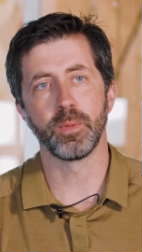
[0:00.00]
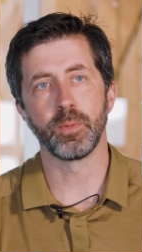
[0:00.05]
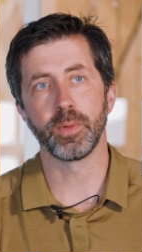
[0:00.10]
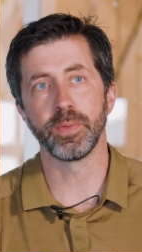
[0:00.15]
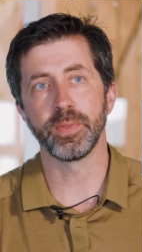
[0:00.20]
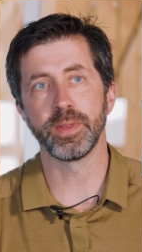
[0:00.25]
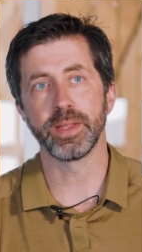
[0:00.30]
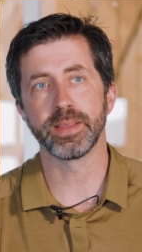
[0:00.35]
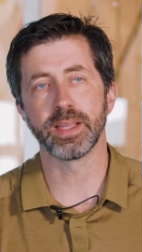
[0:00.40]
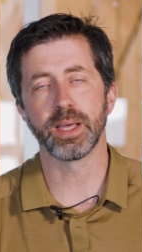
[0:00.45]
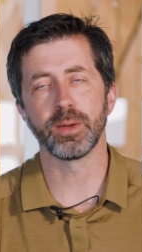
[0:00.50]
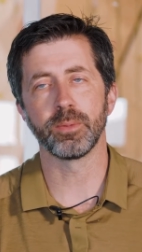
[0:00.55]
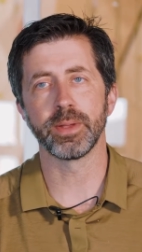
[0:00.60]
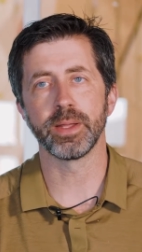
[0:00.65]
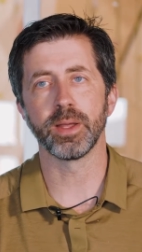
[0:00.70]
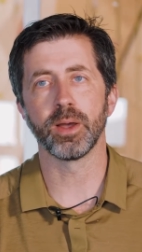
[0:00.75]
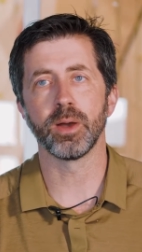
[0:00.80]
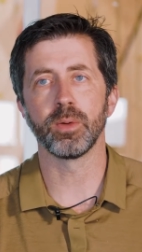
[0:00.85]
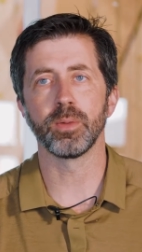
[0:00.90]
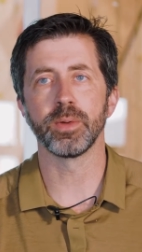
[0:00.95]
one thing that
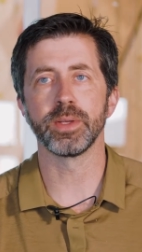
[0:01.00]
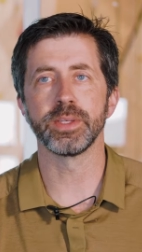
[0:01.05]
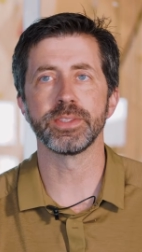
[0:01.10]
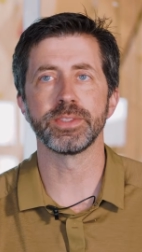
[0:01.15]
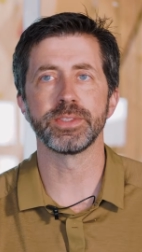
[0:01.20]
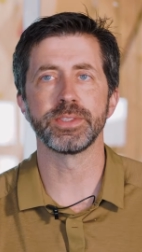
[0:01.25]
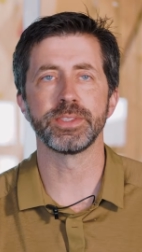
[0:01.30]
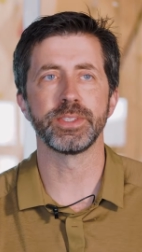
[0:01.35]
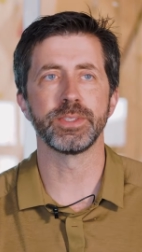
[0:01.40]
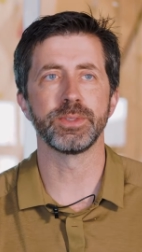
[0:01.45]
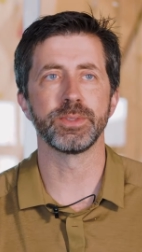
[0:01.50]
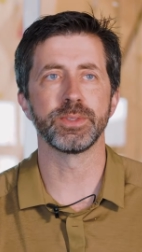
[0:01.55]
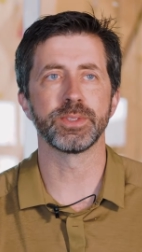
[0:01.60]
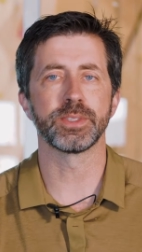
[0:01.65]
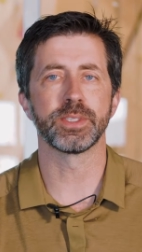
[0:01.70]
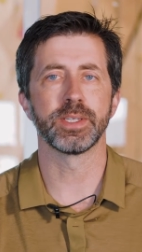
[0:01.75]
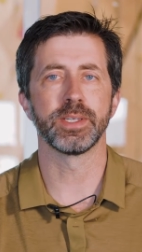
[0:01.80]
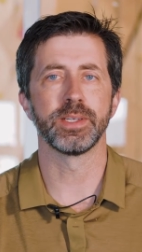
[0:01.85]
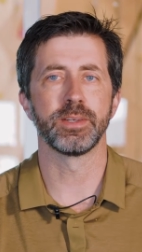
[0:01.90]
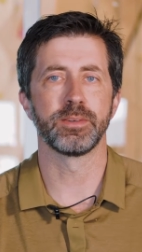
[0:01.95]
we always
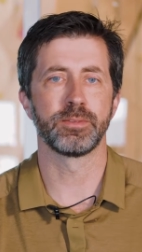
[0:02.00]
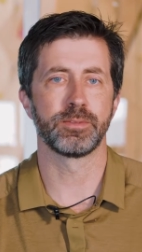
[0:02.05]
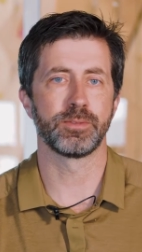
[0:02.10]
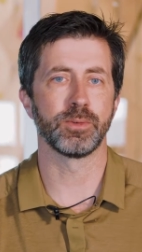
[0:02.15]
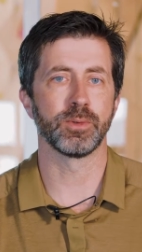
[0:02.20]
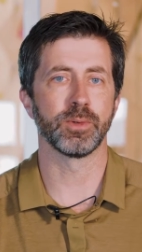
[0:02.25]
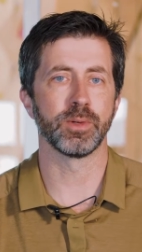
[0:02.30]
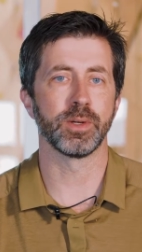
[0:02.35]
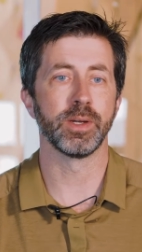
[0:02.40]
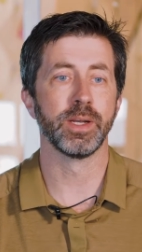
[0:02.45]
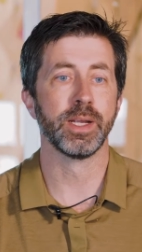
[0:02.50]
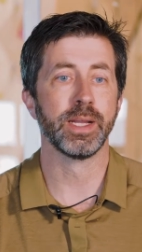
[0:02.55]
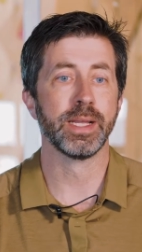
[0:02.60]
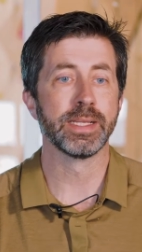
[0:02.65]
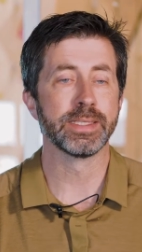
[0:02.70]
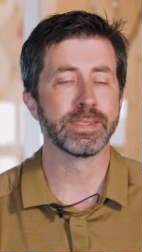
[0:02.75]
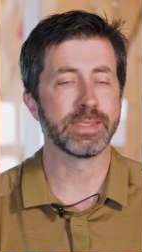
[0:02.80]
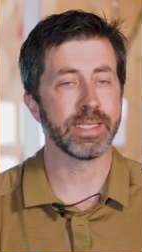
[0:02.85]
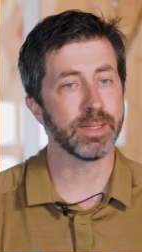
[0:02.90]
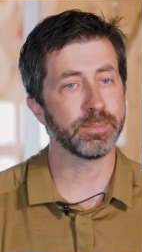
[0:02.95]
used for
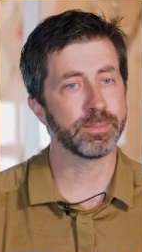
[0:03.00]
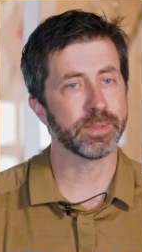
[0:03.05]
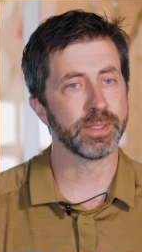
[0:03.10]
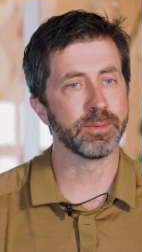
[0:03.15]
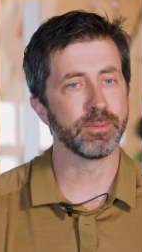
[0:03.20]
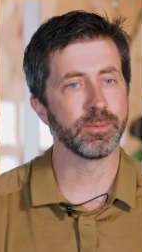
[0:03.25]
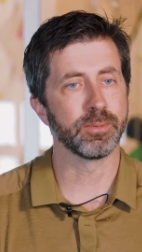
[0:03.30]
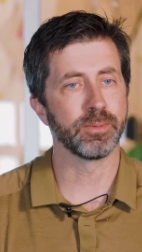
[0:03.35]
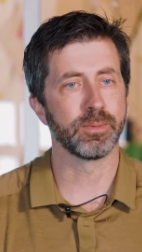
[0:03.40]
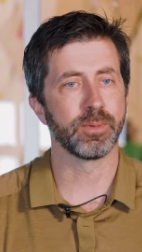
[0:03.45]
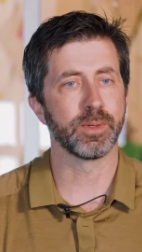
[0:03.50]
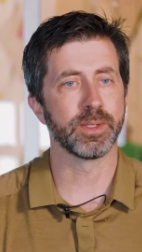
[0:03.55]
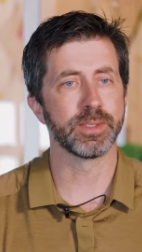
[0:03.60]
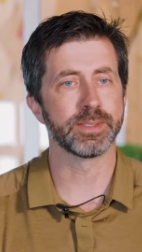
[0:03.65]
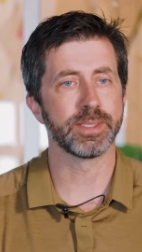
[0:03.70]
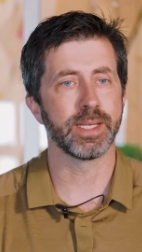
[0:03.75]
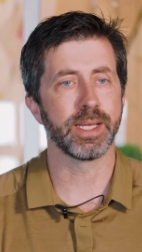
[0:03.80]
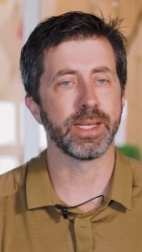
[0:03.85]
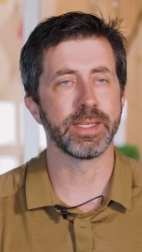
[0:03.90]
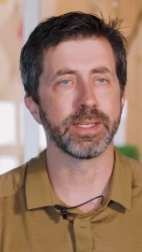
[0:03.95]
damping
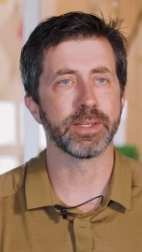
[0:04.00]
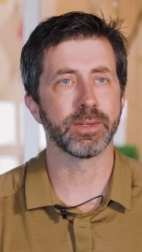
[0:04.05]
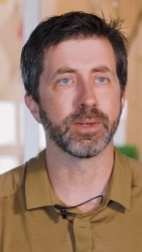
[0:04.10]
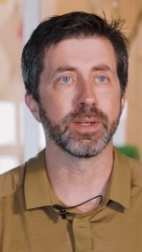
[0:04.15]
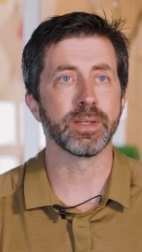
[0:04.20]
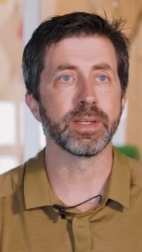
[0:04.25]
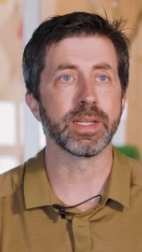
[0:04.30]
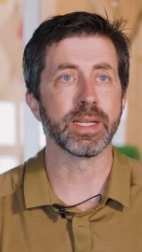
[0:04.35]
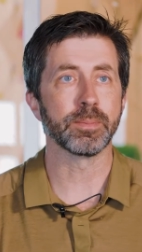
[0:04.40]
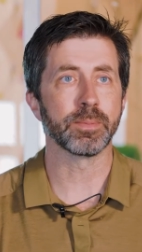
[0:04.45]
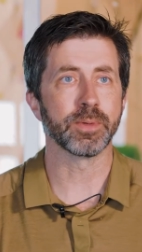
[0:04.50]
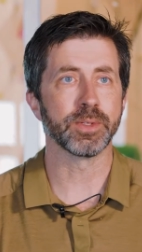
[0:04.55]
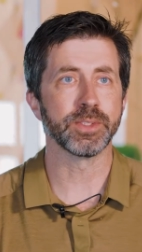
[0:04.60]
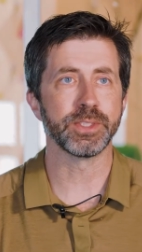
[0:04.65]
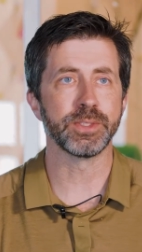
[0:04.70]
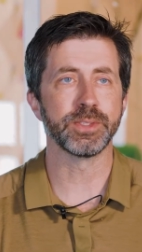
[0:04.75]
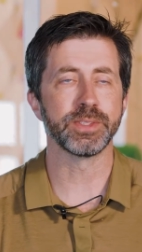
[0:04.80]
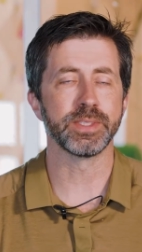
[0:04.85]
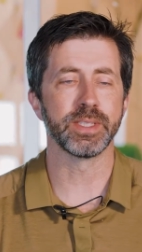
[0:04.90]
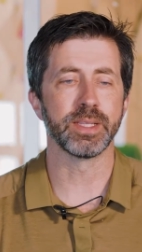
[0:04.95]
was eddy current
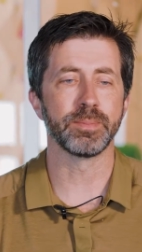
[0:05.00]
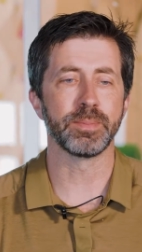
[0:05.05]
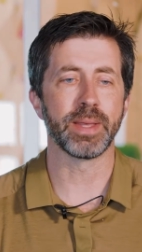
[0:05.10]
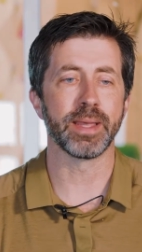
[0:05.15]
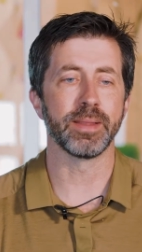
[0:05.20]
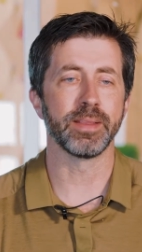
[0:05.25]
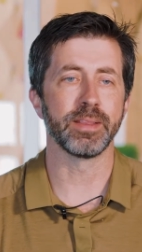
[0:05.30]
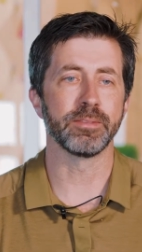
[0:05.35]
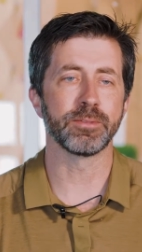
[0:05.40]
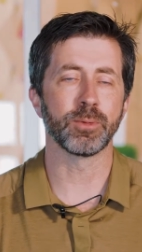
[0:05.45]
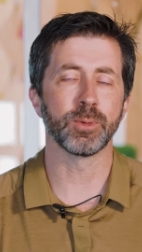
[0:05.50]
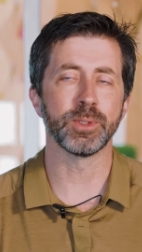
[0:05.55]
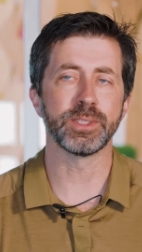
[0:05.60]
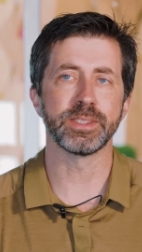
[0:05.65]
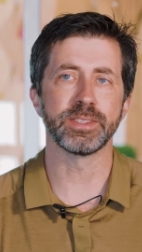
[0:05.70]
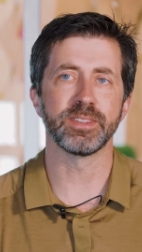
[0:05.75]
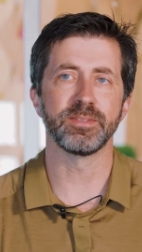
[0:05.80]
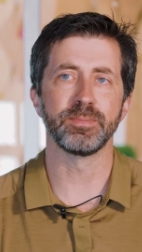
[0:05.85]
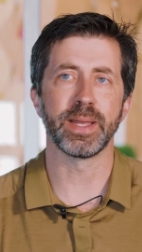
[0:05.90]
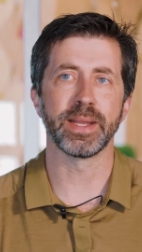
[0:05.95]
dampers, using the
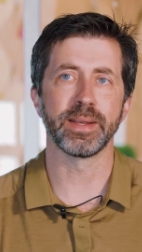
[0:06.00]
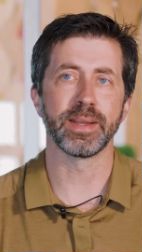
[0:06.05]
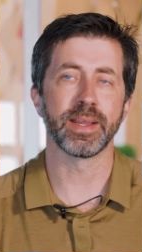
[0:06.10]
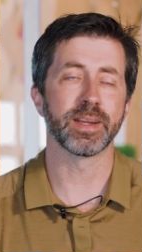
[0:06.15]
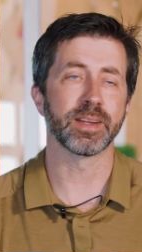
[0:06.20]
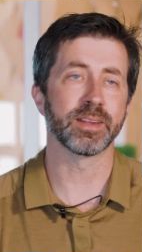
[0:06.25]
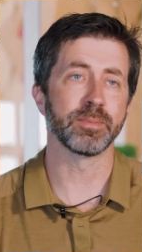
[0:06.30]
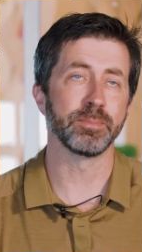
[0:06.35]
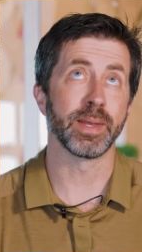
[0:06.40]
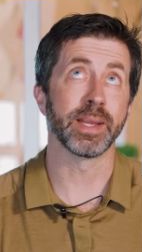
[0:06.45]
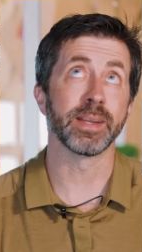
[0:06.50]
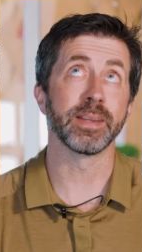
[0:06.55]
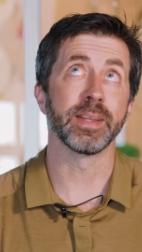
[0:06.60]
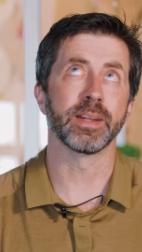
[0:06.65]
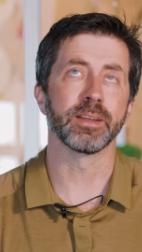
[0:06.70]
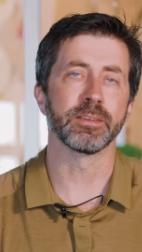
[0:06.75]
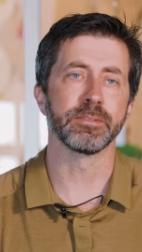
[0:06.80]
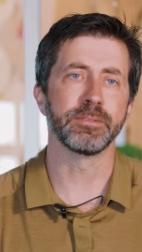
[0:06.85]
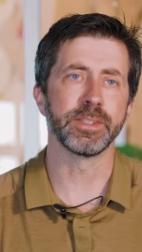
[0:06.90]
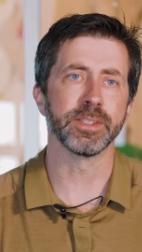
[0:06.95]
forces of
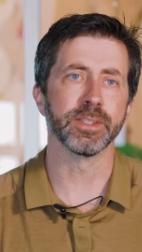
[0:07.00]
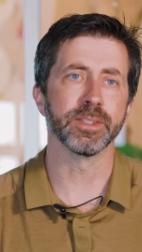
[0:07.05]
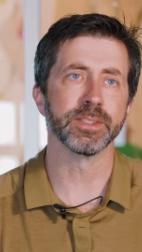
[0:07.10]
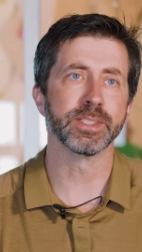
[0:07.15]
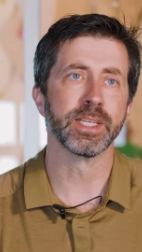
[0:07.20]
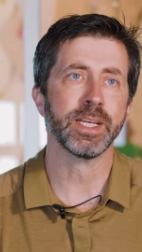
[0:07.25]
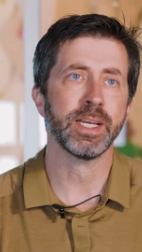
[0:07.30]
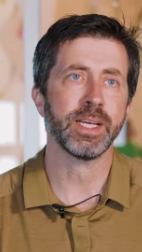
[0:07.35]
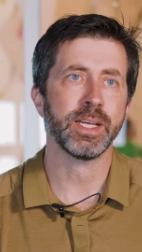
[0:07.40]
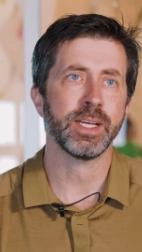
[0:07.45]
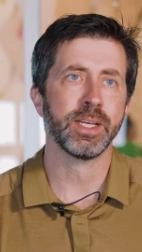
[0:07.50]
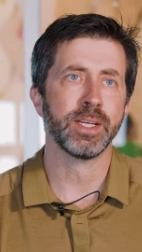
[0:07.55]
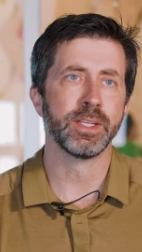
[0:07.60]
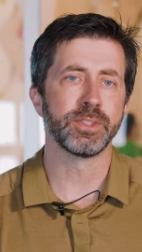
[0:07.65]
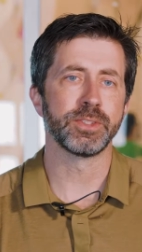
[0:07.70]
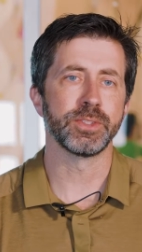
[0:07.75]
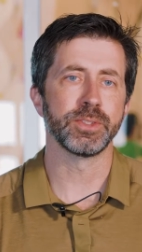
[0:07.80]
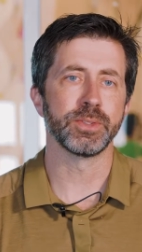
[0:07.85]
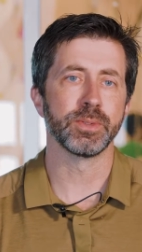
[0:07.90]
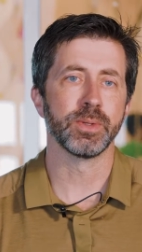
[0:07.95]
magnetic fields
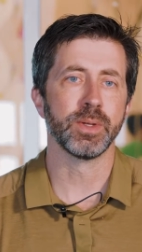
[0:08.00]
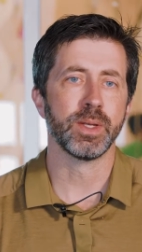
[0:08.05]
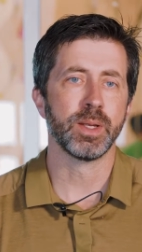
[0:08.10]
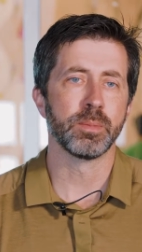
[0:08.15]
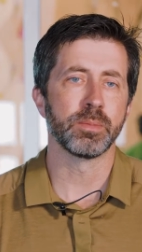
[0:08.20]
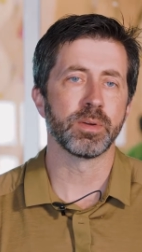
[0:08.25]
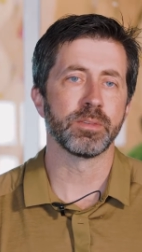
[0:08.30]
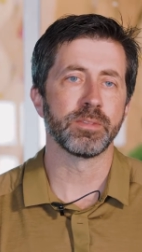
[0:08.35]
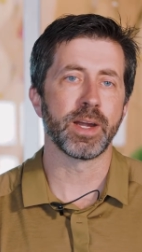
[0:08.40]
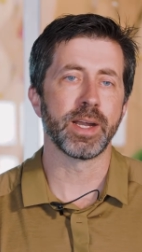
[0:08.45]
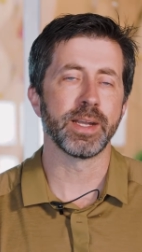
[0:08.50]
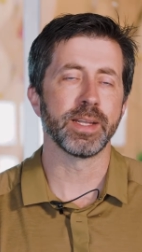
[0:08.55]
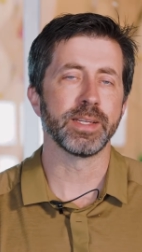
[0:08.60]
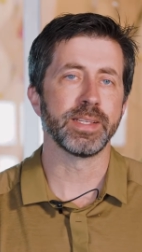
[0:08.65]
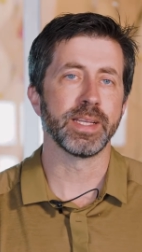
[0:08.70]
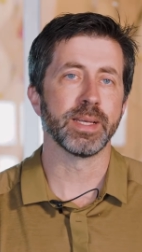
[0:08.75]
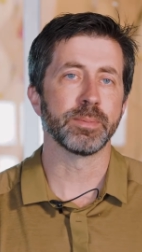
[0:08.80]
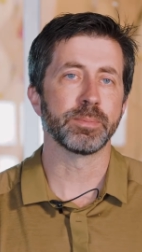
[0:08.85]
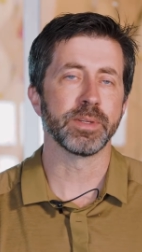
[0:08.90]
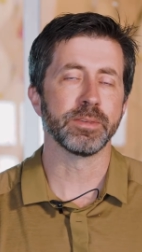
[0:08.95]
to provide a
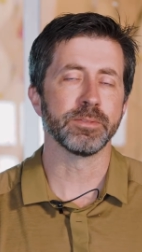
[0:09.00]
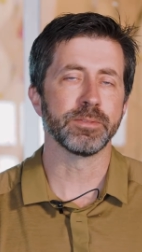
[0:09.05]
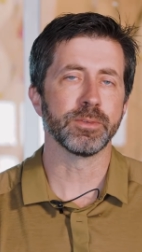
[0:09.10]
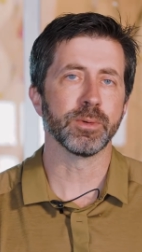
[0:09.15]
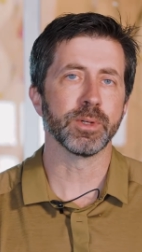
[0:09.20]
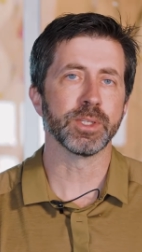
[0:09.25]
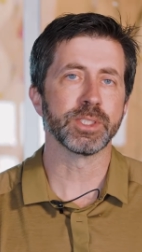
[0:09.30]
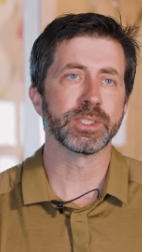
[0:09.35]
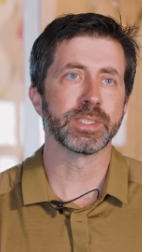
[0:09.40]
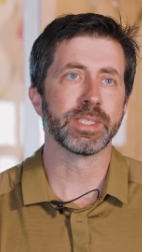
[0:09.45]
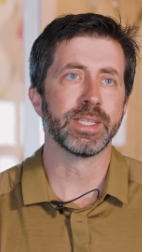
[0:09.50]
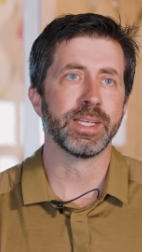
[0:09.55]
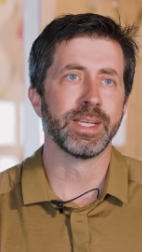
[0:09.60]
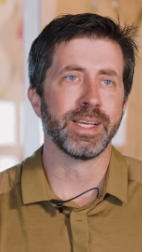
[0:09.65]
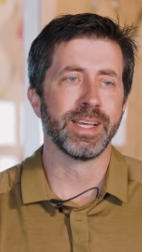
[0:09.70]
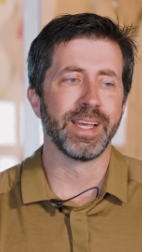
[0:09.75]
damping force.